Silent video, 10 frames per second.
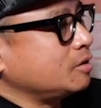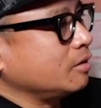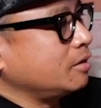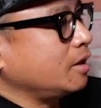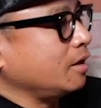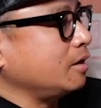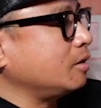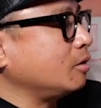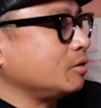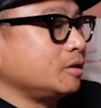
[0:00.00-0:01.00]
thing, you
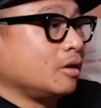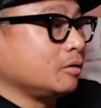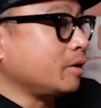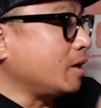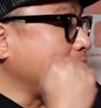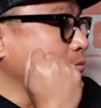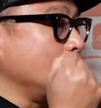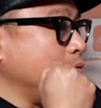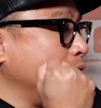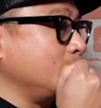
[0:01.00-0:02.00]
know, the dog pound
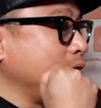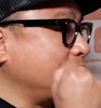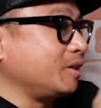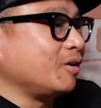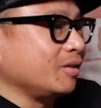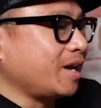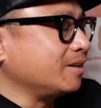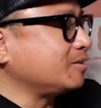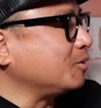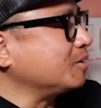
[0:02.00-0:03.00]
and all
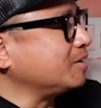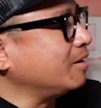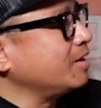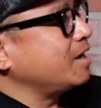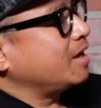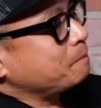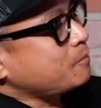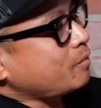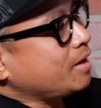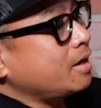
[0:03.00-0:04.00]
that sort of stuff.
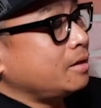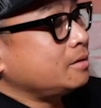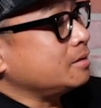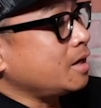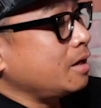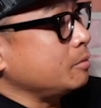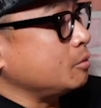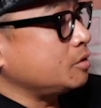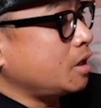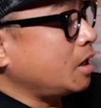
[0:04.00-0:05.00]
And at the time, it
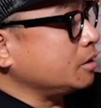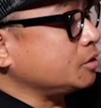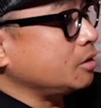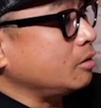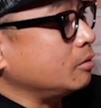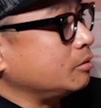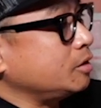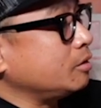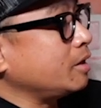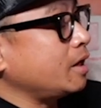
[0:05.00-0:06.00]
was the hot show.
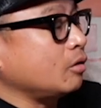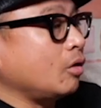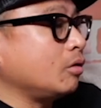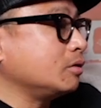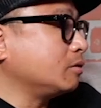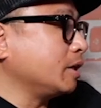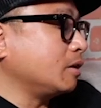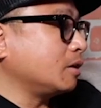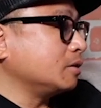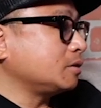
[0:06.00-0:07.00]
You know, it had all the great
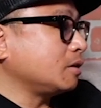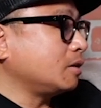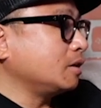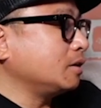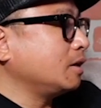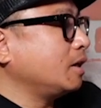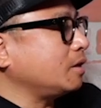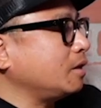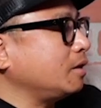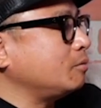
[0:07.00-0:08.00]
artists on it.
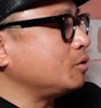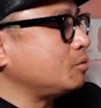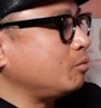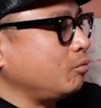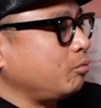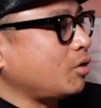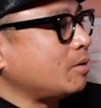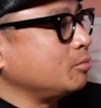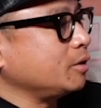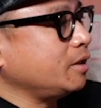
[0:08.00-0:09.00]
It was
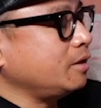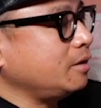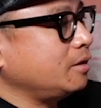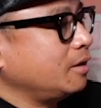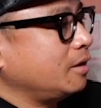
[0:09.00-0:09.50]
probably,